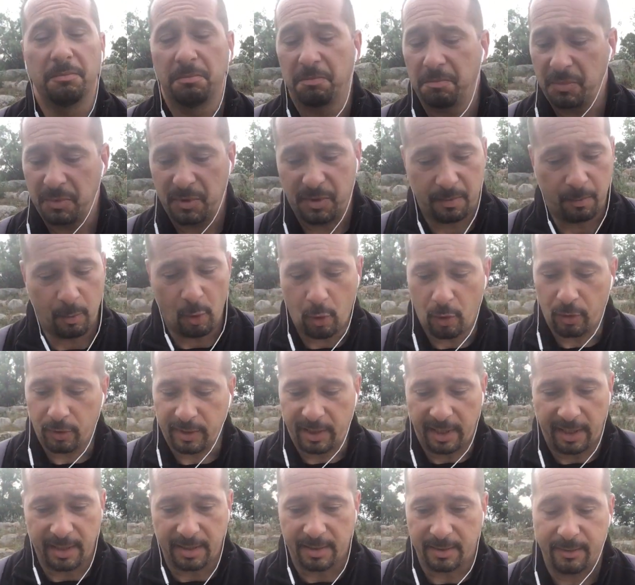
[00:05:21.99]
small
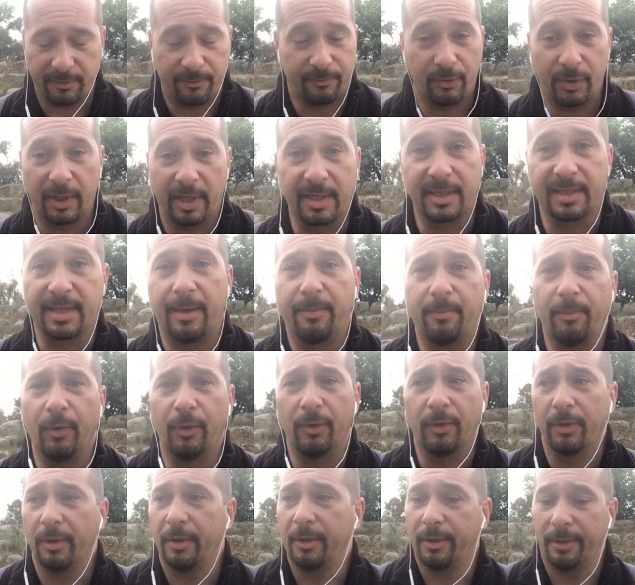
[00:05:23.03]
things, for
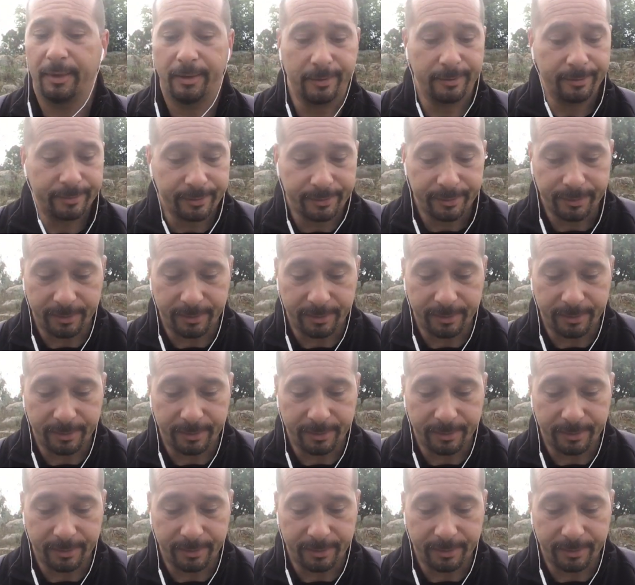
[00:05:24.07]
example,